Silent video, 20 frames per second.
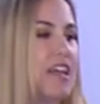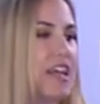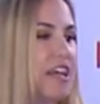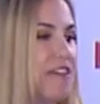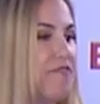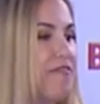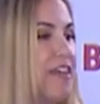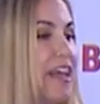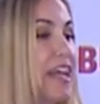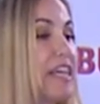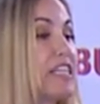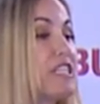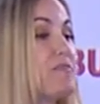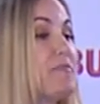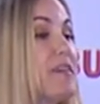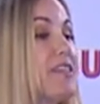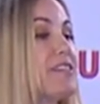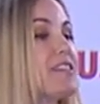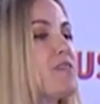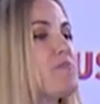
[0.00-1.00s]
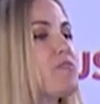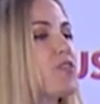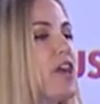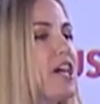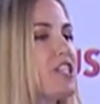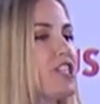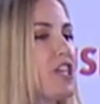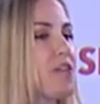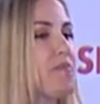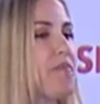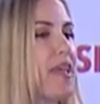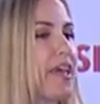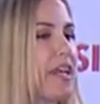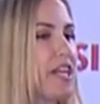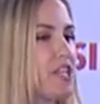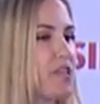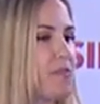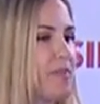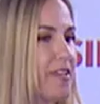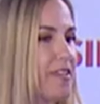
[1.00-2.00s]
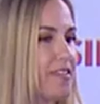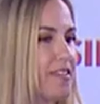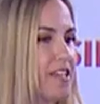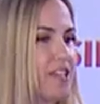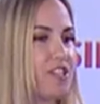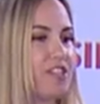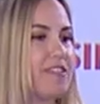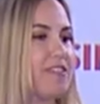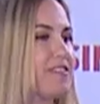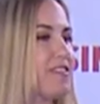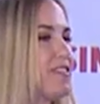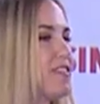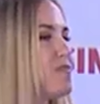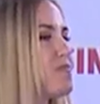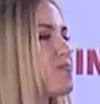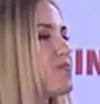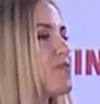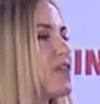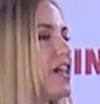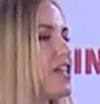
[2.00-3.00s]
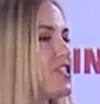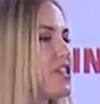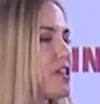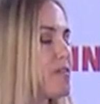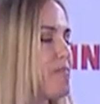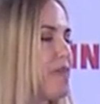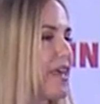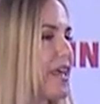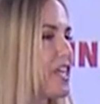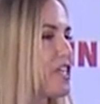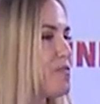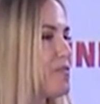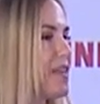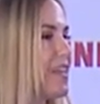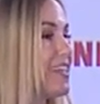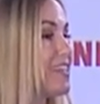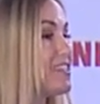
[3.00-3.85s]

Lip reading: advancements in project management, such as the Project Management